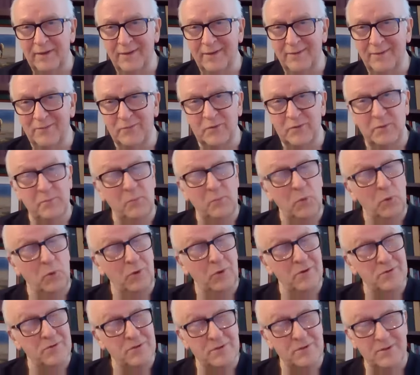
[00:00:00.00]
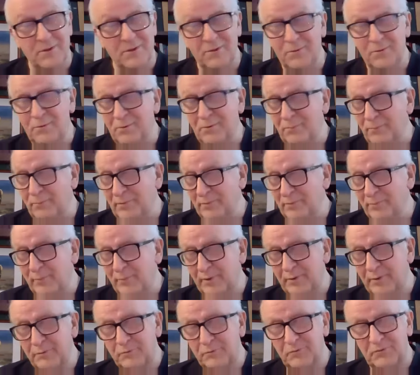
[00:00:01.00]
even more so
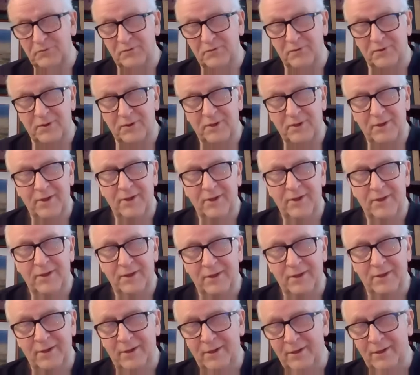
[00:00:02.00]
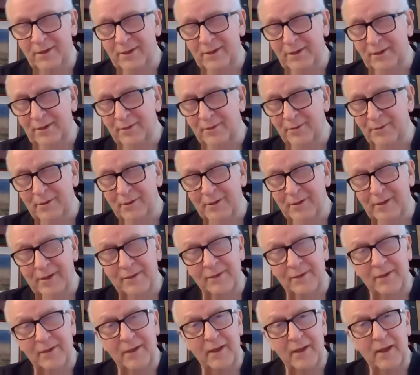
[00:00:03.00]
post uh,
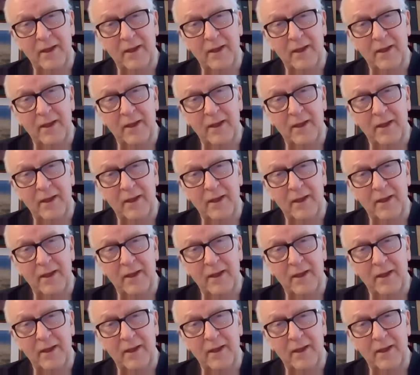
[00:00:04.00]
internet,